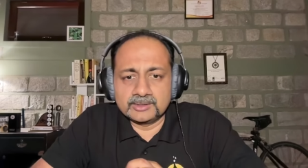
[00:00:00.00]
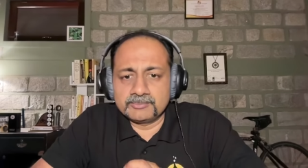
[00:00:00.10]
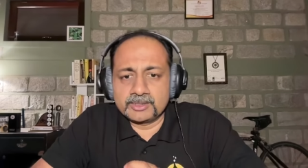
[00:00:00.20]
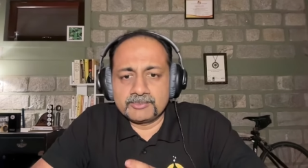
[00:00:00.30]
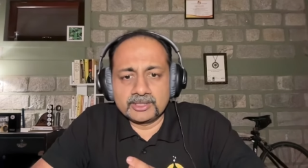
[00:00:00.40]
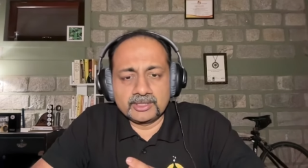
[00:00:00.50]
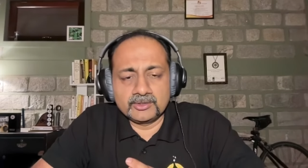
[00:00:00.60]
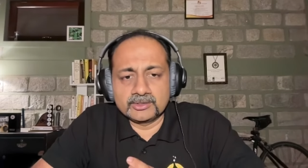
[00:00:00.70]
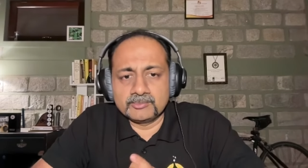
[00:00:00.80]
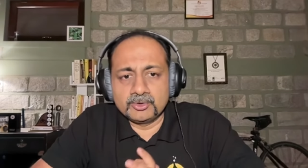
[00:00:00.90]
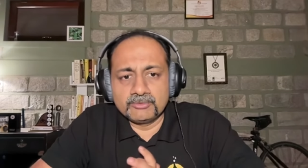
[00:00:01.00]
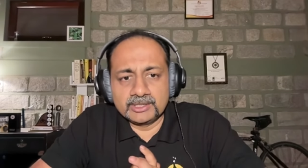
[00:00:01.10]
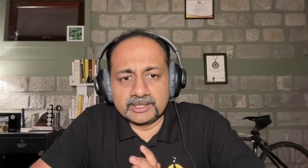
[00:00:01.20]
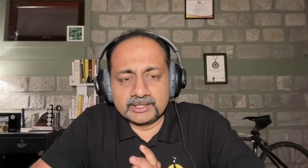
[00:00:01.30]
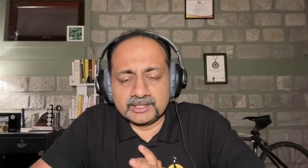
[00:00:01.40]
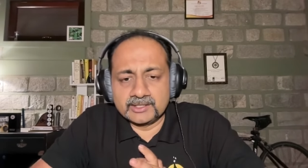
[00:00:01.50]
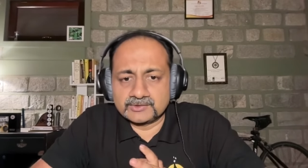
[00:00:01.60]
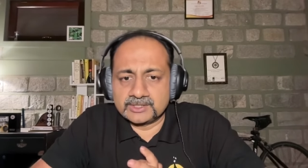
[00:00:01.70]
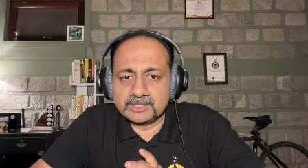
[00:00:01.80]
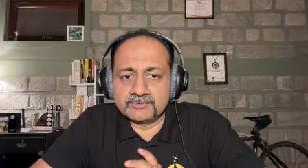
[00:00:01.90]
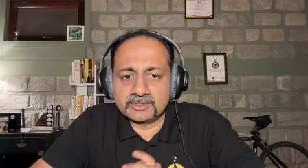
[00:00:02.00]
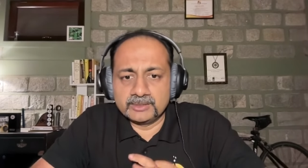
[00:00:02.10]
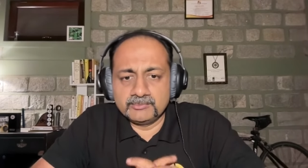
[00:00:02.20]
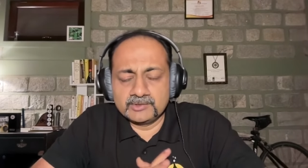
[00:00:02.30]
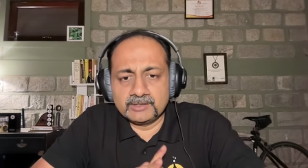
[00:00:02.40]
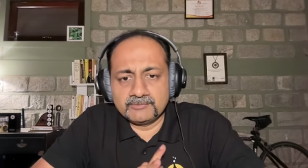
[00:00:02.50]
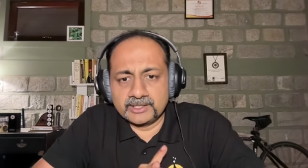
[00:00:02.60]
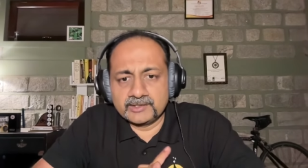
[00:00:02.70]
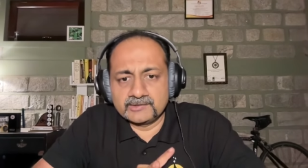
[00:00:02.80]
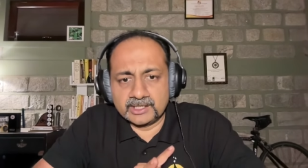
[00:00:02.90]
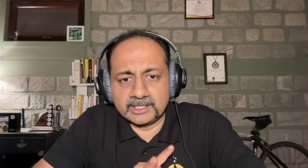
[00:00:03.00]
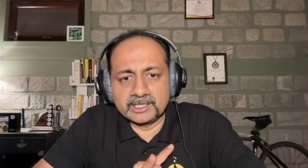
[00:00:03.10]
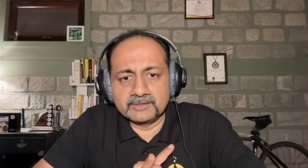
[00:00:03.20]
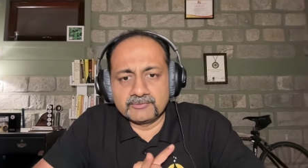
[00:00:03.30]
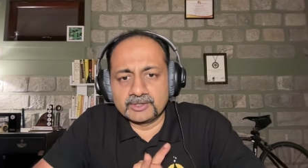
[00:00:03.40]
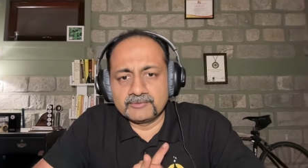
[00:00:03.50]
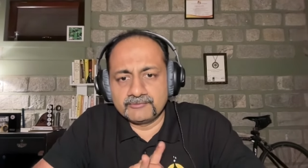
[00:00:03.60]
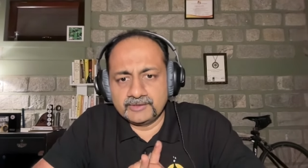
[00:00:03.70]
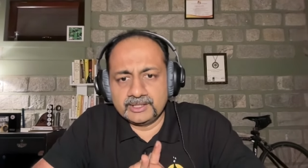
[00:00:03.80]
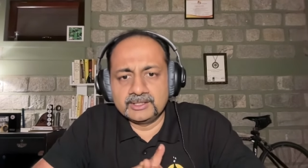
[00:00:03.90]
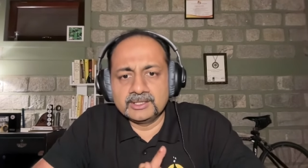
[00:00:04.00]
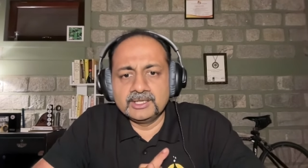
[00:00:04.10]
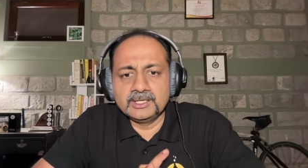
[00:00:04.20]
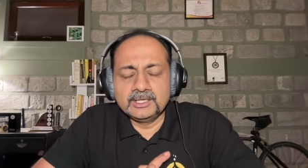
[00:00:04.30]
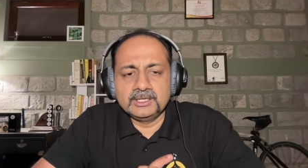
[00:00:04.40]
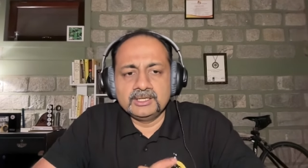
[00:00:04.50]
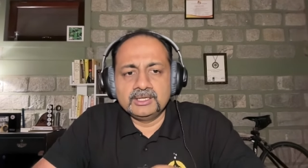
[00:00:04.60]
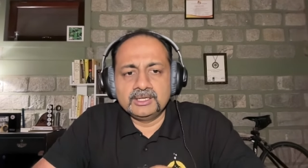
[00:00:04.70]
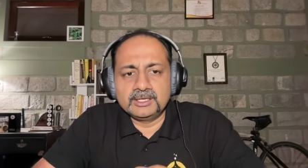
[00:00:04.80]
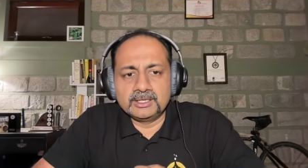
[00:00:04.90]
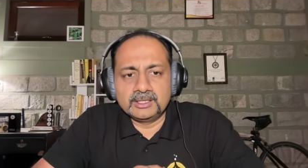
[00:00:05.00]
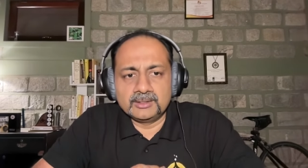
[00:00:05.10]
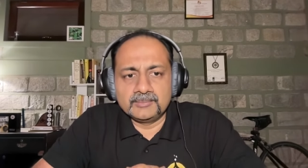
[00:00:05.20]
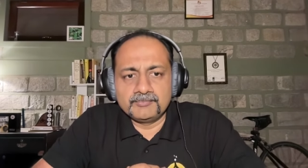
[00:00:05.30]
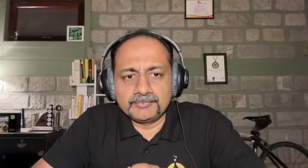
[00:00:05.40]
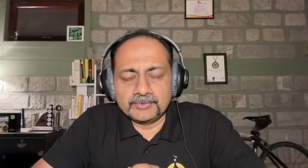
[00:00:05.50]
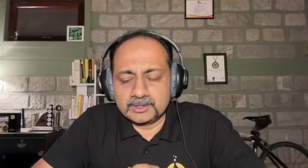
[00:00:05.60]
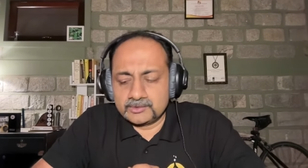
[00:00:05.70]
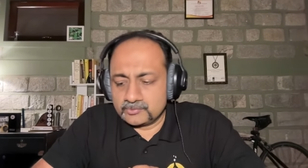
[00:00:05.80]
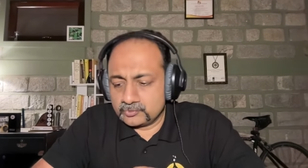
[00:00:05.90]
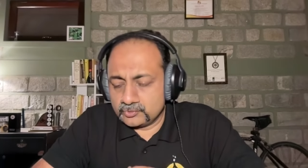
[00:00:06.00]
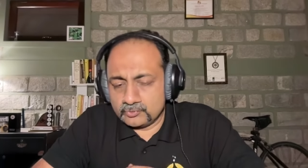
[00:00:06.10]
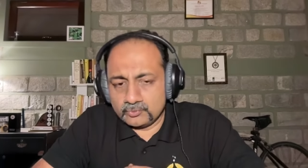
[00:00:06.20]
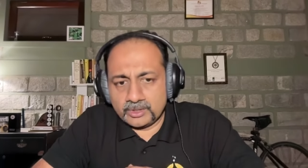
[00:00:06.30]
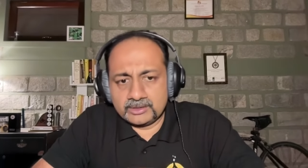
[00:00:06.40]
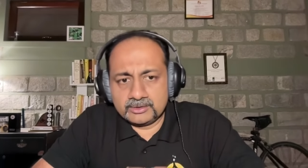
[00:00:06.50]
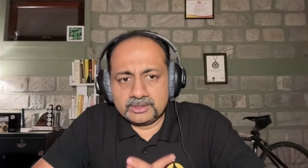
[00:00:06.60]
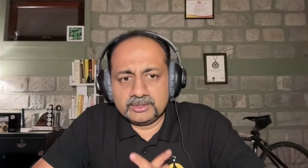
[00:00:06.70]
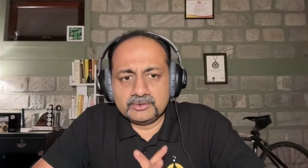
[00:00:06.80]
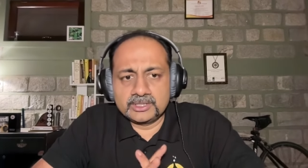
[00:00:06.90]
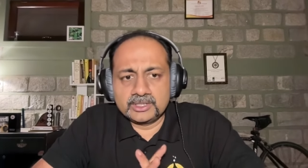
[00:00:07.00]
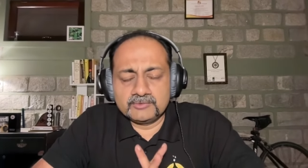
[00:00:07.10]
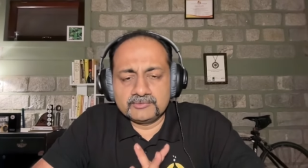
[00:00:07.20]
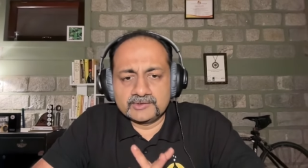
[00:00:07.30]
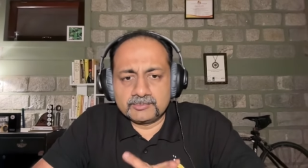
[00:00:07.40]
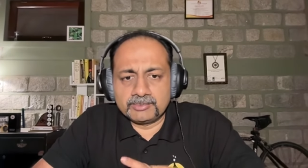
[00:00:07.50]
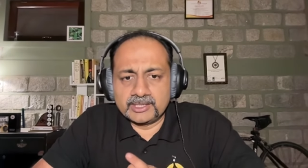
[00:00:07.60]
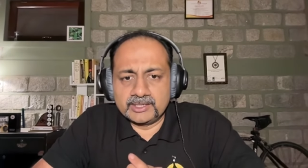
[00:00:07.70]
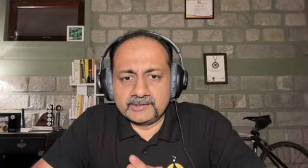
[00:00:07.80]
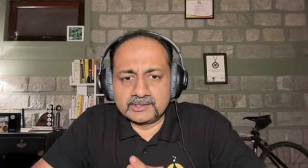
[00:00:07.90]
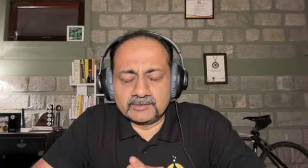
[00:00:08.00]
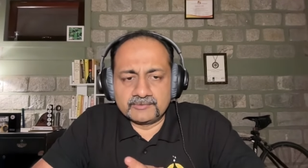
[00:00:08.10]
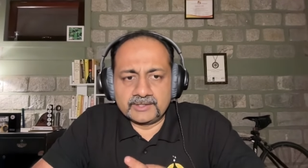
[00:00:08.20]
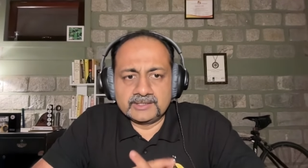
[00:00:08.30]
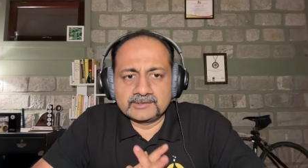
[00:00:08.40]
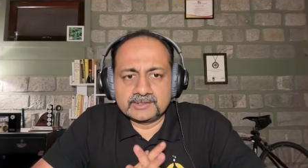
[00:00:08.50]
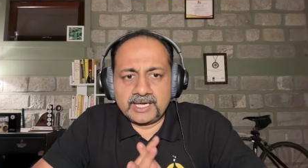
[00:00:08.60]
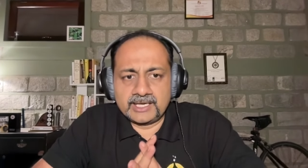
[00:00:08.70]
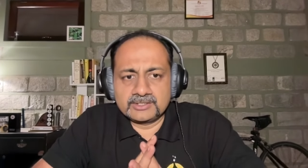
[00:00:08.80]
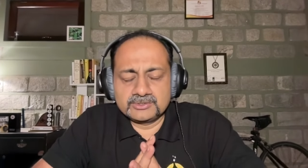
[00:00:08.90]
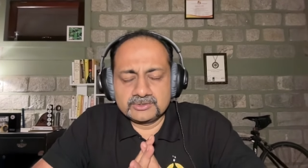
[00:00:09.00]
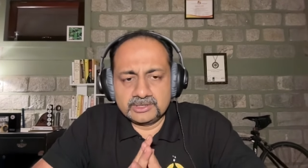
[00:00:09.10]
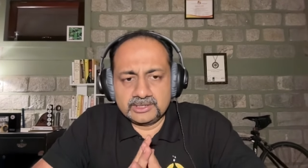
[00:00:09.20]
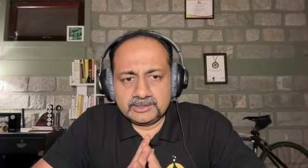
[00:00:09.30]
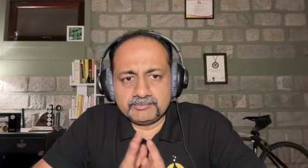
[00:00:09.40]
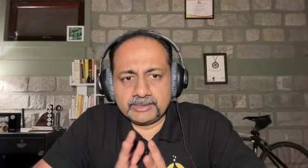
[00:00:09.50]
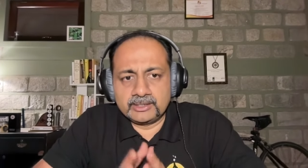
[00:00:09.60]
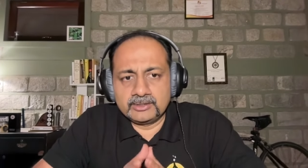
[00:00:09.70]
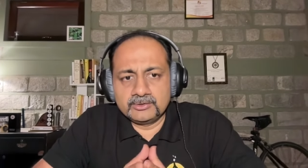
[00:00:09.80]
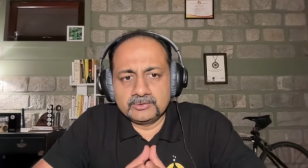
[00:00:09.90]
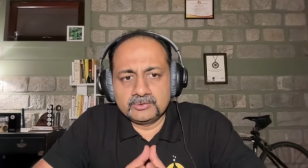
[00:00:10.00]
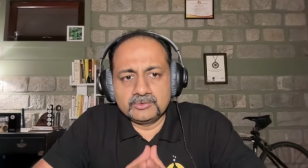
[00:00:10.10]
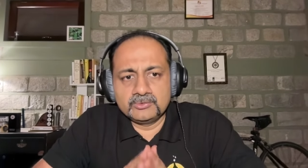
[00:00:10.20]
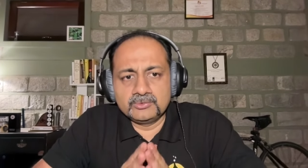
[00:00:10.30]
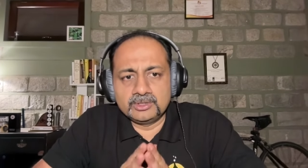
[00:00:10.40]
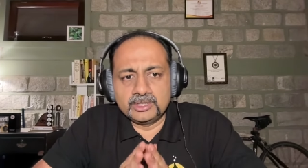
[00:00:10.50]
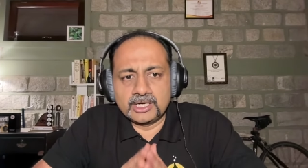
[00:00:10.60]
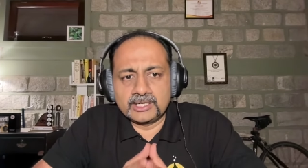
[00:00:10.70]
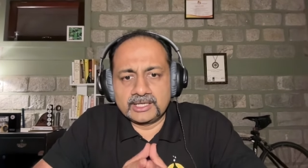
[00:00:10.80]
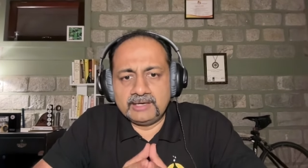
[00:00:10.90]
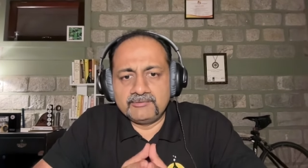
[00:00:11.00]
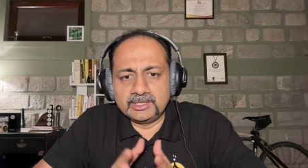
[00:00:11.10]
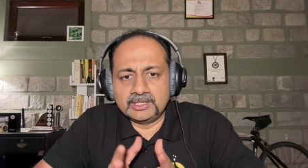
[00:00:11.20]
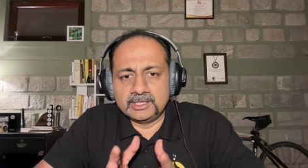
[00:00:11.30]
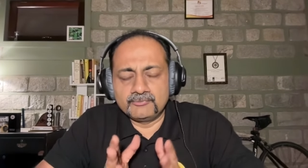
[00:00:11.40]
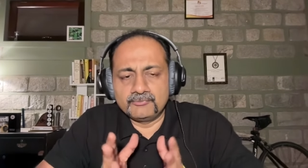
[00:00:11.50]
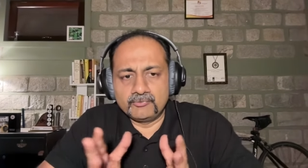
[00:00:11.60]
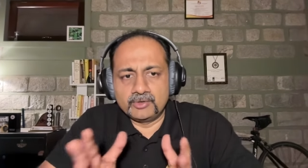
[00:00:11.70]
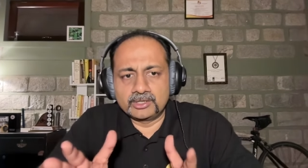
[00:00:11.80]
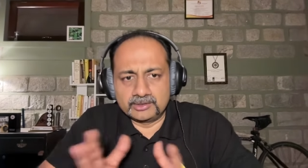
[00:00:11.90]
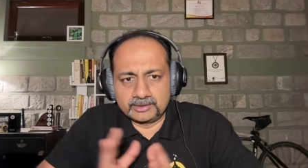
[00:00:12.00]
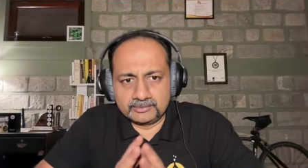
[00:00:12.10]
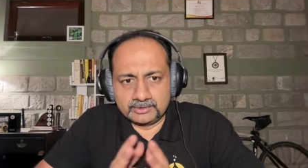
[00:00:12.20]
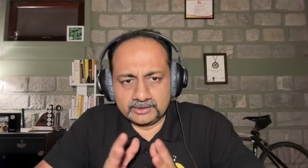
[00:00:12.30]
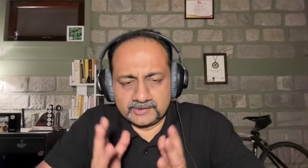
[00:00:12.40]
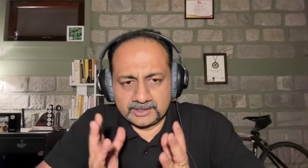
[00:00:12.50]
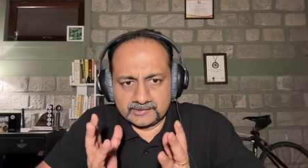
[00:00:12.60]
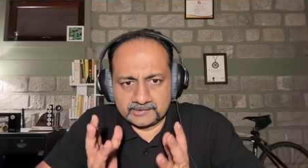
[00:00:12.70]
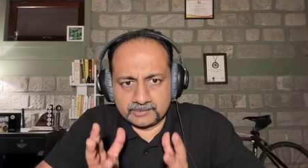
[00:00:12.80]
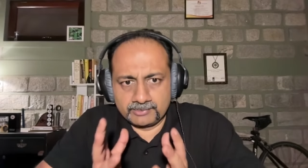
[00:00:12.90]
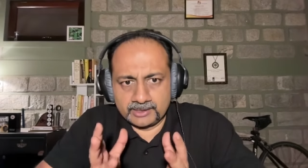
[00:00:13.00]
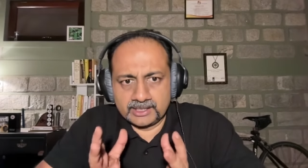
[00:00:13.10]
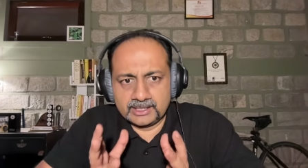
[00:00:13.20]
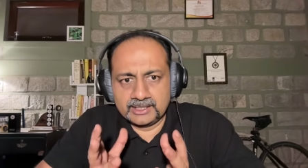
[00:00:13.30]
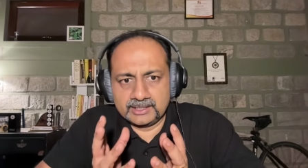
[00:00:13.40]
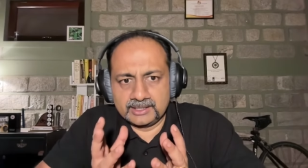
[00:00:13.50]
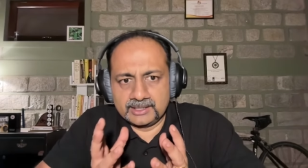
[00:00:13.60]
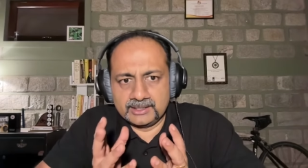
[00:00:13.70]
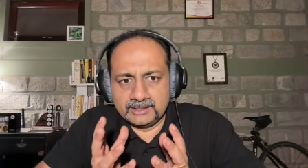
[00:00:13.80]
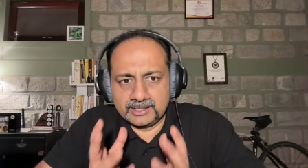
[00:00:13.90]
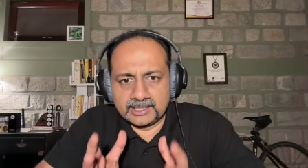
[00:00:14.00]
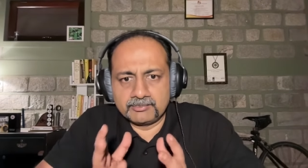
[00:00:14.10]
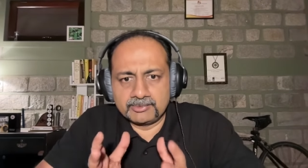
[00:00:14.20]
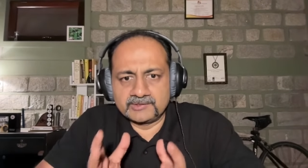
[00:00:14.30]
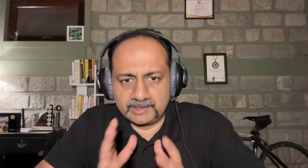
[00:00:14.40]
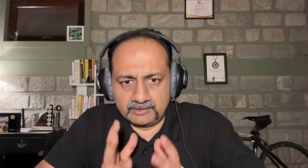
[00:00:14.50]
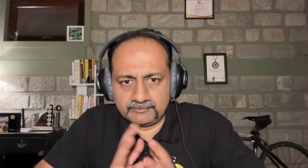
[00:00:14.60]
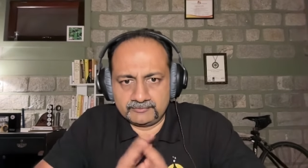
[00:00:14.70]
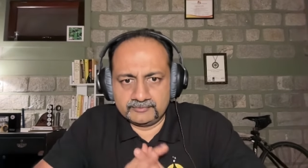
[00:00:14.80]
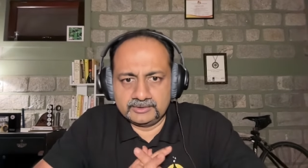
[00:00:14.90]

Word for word: property or the borewell that he has dug for himself and is selling it for a fee. So what do you think of the supply itself? Is actually Bengaluru not having enough water? Is there a supply gap itself?